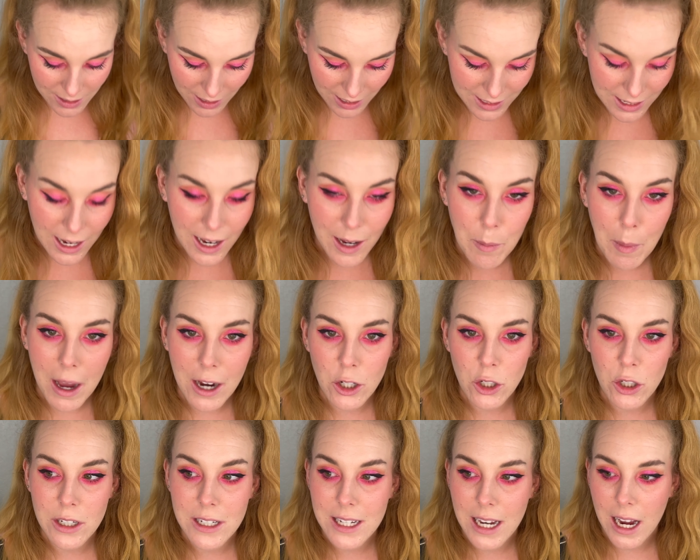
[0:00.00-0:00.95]
because I'm
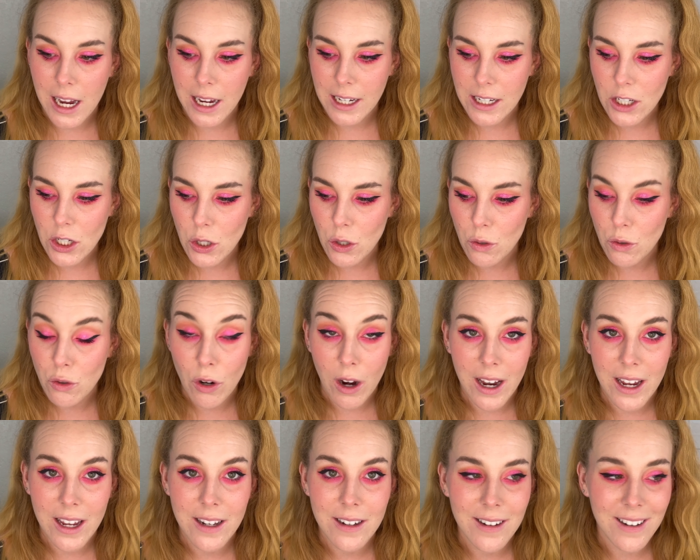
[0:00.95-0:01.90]
actually dying to
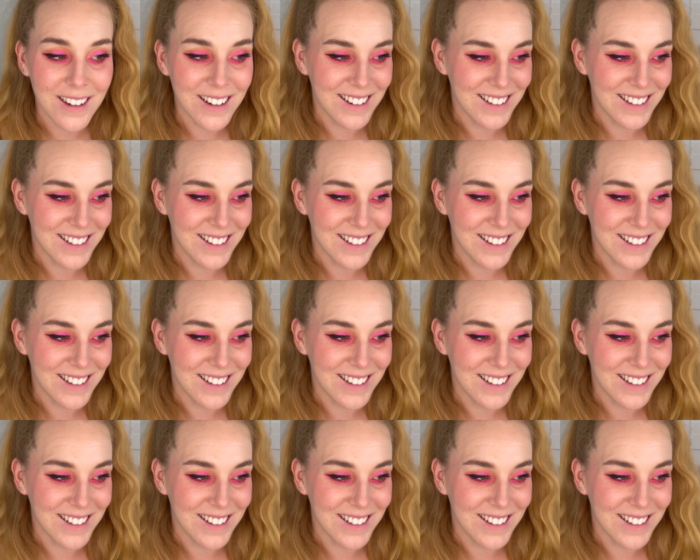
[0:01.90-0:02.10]
try it.